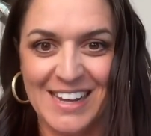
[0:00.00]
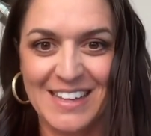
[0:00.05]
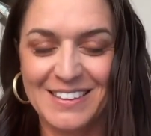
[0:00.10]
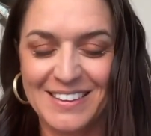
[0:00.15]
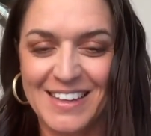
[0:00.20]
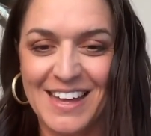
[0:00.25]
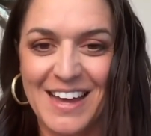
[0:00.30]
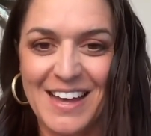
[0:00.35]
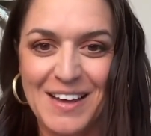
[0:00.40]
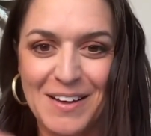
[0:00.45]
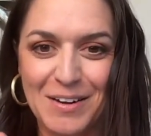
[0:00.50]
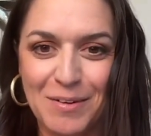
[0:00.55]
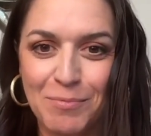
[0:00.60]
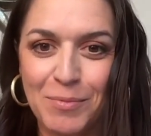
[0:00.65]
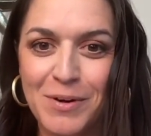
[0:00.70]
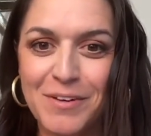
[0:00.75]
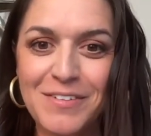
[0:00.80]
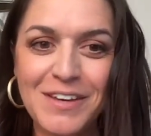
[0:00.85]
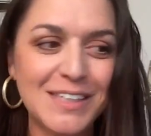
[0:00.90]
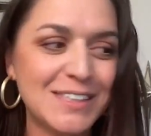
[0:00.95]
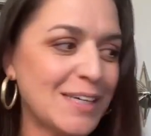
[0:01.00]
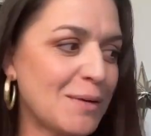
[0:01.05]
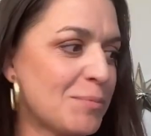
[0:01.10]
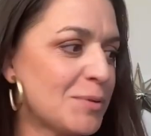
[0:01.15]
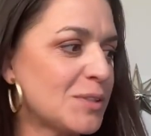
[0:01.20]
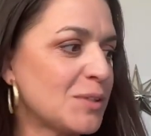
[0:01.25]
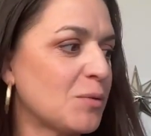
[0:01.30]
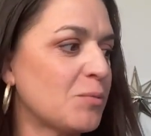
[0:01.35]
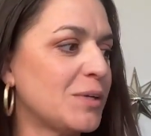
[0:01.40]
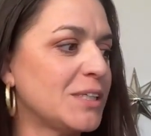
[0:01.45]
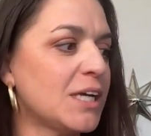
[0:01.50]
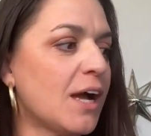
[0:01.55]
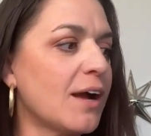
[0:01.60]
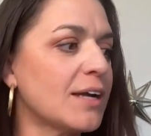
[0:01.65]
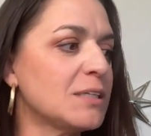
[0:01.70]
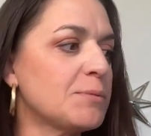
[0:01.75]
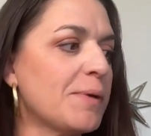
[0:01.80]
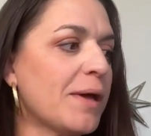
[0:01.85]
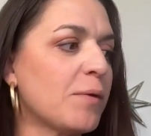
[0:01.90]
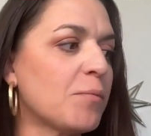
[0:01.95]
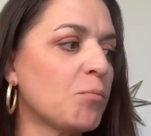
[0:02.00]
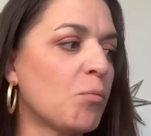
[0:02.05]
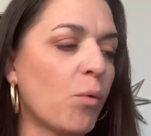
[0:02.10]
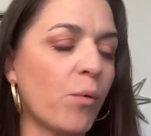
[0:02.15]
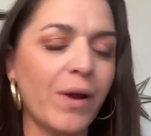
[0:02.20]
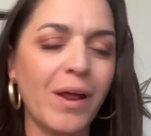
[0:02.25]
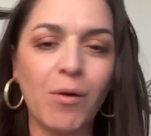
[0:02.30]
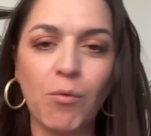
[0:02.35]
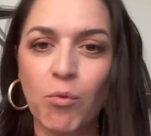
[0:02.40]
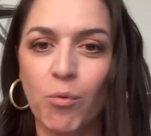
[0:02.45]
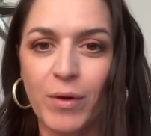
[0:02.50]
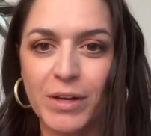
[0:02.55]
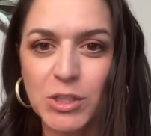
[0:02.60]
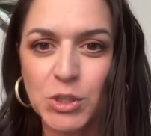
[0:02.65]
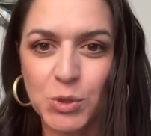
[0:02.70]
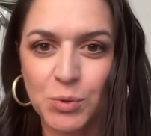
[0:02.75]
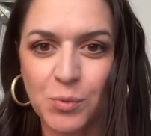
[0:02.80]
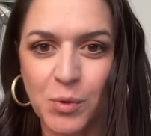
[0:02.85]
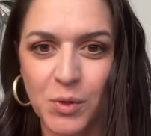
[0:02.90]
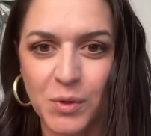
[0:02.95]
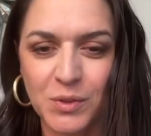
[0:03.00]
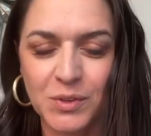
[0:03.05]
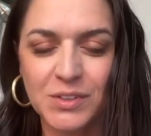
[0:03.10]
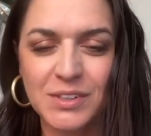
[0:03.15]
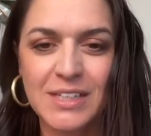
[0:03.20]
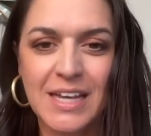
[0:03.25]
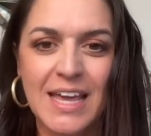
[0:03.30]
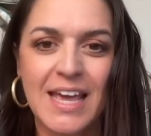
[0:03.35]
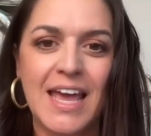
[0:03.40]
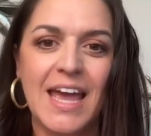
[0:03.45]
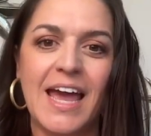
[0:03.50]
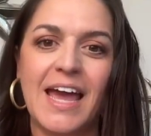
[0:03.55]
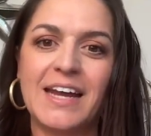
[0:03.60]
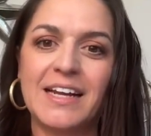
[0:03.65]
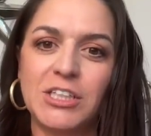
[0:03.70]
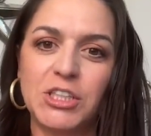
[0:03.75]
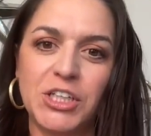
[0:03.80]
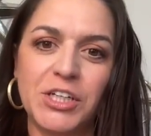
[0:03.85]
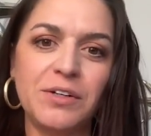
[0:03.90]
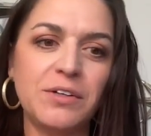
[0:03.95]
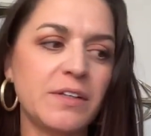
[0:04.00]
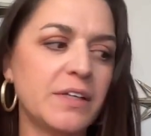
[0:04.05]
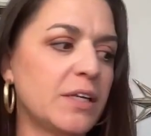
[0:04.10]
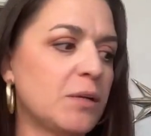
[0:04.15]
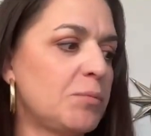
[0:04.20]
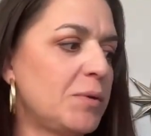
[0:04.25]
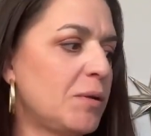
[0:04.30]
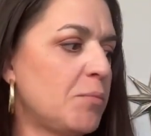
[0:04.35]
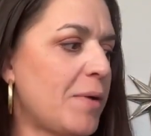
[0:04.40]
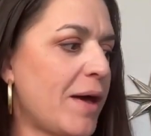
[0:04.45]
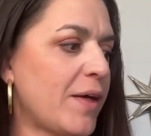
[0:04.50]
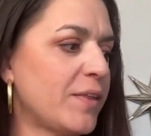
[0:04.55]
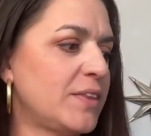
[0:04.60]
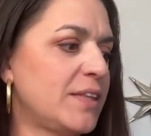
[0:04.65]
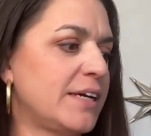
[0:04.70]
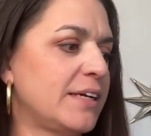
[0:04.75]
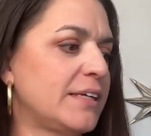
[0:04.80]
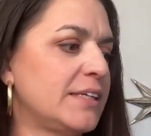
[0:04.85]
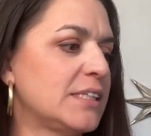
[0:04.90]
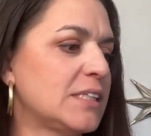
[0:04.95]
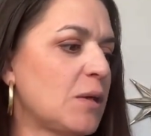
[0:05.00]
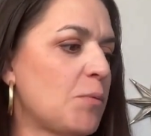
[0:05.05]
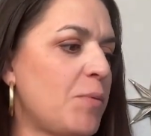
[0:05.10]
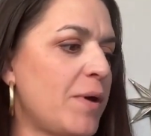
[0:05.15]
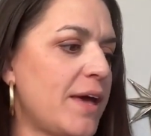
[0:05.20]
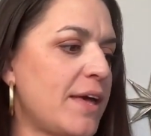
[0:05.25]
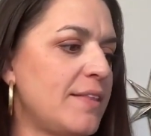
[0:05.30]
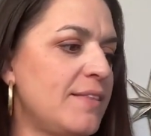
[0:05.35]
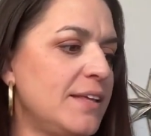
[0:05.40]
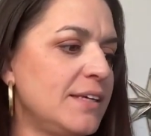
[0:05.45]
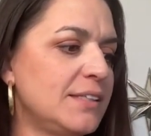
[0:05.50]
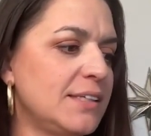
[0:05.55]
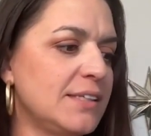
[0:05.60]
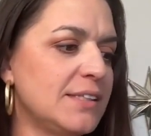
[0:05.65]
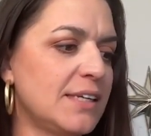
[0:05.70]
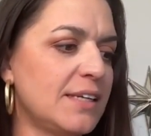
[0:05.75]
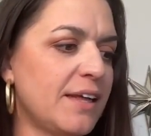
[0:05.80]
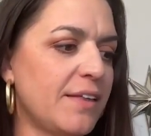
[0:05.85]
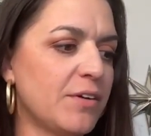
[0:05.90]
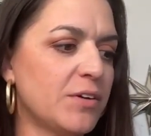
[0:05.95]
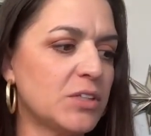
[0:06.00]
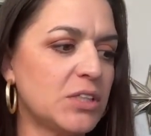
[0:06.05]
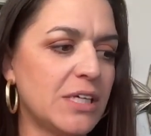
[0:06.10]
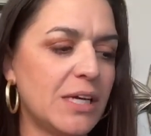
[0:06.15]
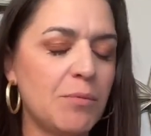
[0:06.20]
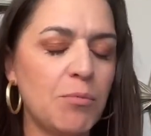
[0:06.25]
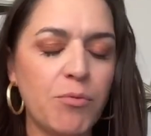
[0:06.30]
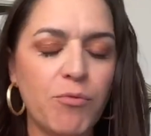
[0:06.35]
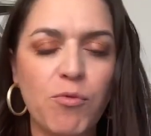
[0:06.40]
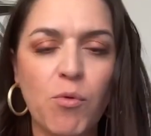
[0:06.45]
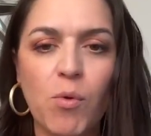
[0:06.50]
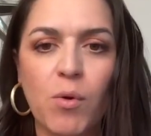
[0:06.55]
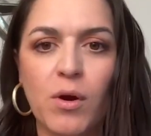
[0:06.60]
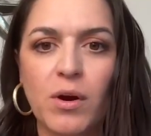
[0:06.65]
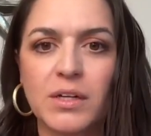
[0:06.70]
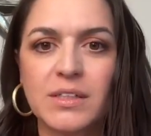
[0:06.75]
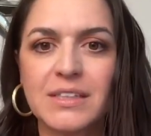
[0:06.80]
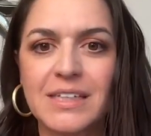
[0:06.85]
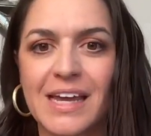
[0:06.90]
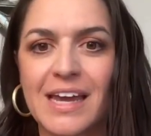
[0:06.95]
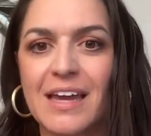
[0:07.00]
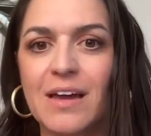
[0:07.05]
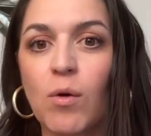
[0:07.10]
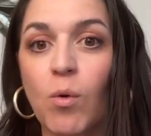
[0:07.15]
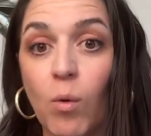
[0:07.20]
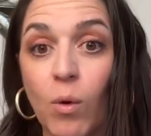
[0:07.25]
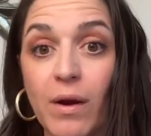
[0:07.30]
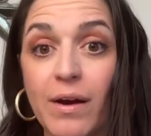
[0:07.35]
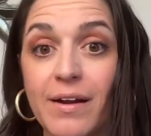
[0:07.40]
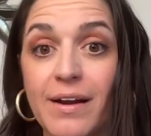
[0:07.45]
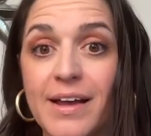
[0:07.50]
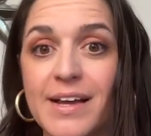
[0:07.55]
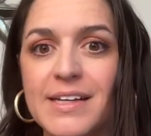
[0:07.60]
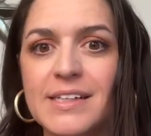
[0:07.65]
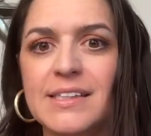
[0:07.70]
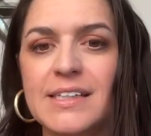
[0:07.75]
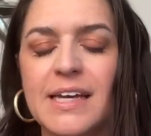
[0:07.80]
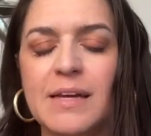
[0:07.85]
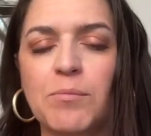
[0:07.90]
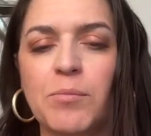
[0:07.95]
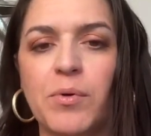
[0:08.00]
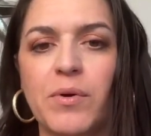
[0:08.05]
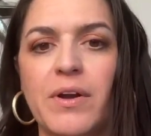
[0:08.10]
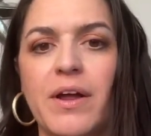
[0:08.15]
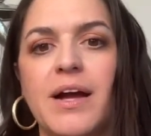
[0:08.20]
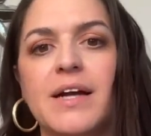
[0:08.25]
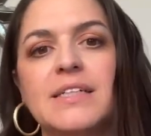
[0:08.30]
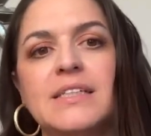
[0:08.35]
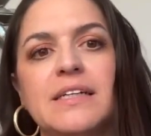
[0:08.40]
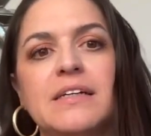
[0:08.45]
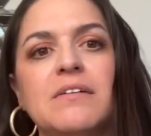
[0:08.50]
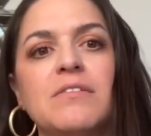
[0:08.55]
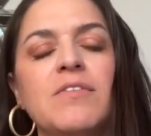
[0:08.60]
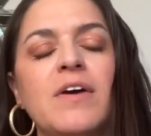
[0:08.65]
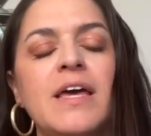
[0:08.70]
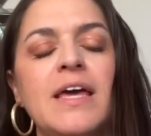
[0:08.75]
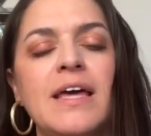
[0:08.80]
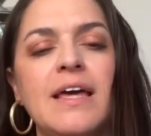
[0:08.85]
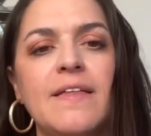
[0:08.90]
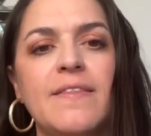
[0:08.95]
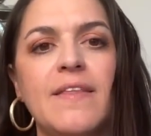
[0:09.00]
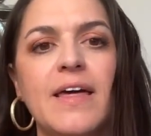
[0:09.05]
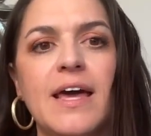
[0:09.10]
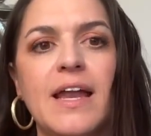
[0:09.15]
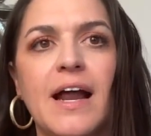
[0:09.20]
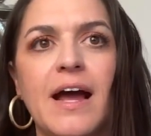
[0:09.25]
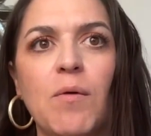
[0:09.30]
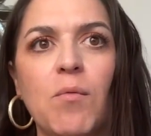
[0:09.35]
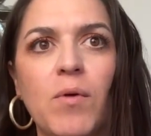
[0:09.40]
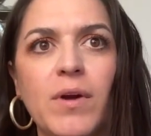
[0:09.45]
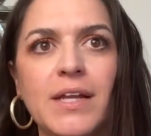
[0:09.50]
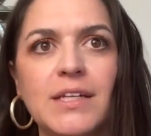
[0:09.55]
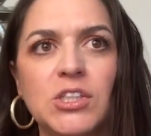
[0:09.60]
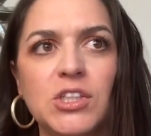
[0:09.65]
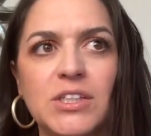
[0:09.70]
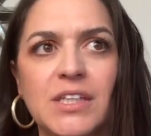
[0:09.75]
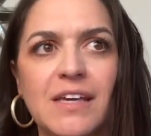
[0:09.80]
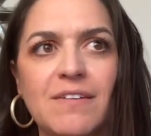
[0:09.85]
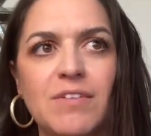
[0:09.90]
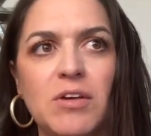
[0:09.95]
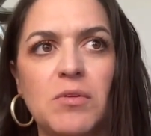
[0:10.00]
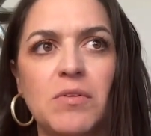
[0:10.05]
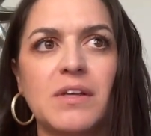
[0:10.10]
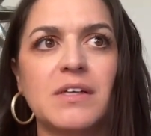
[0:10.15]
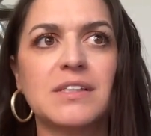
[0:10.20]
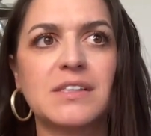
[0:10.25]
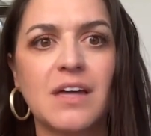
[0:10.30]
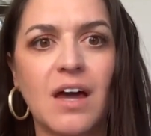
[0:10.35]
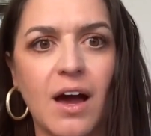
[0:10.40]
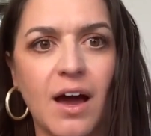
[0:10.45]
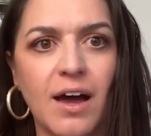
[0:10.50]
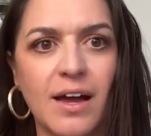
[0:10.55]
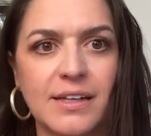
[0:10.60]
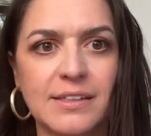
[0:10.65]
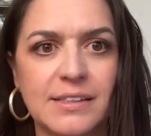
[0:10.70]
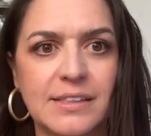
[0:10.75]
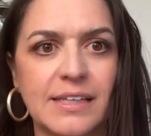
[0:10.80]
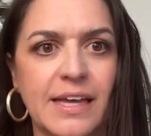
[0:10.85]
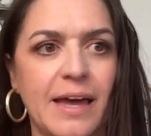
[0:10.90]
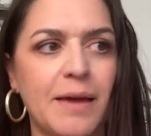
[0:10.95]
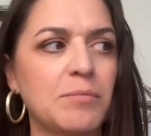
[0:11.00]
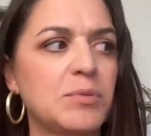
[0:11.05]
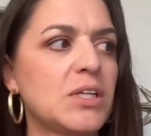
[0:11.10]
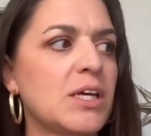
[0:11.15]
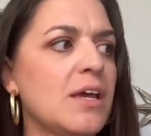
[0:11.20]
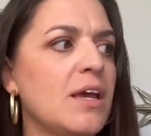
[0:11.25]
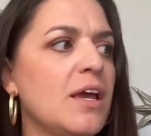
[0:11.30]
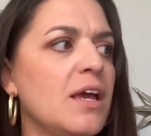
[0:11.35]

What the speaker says: And on a previous episode, we talked about morning rituals, and I shared a little bit about this, but this is another tip for staying organized and productive that I want to just give you this concept.